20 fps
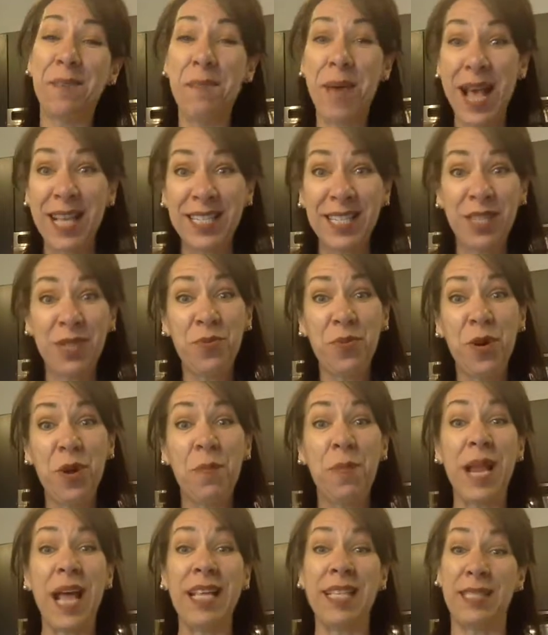best in the world,
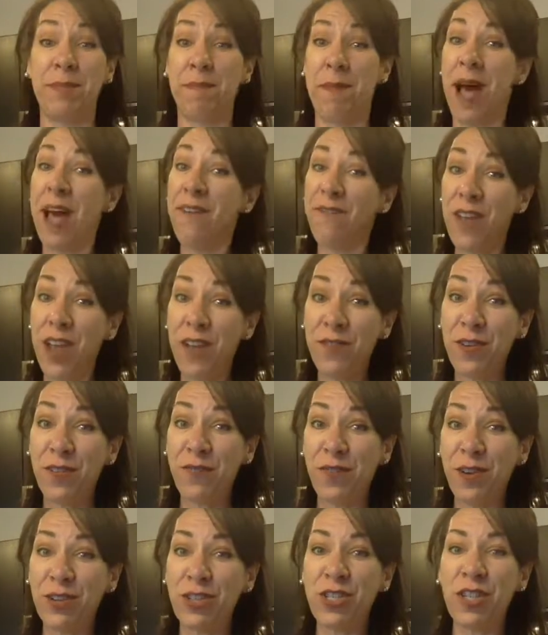but it's my favorite
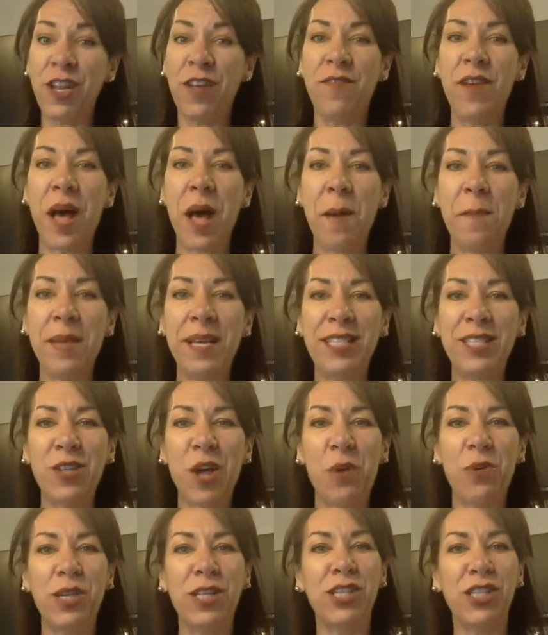version of hummus, so
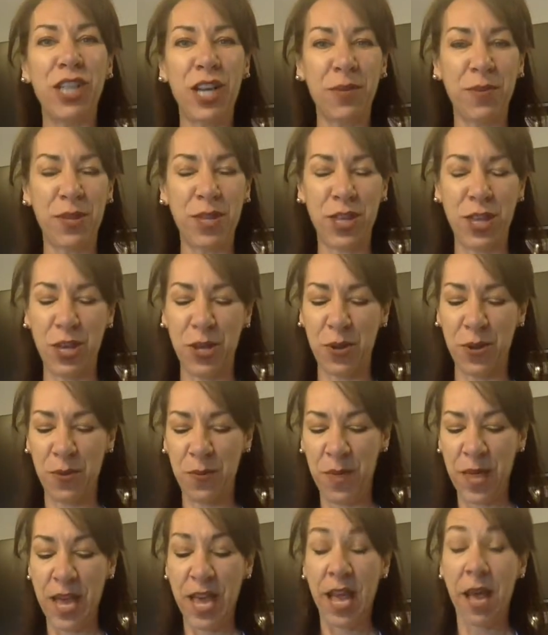I want to share with you
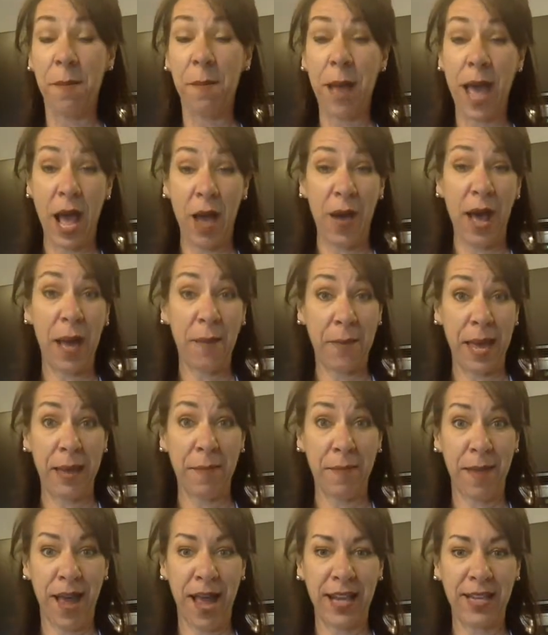how I
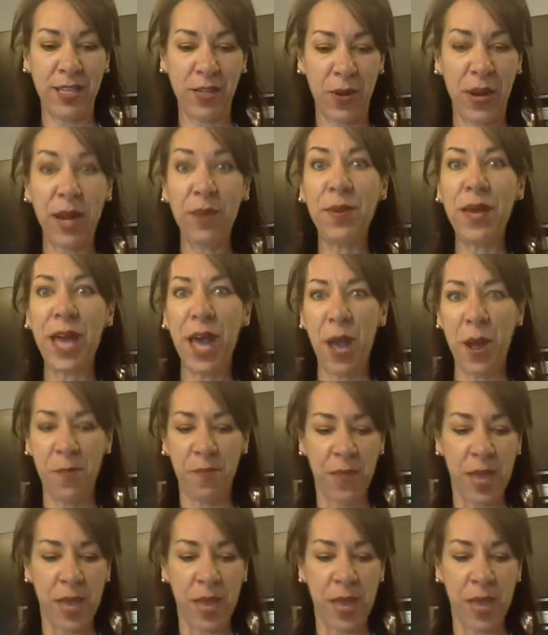make mine. So here we go.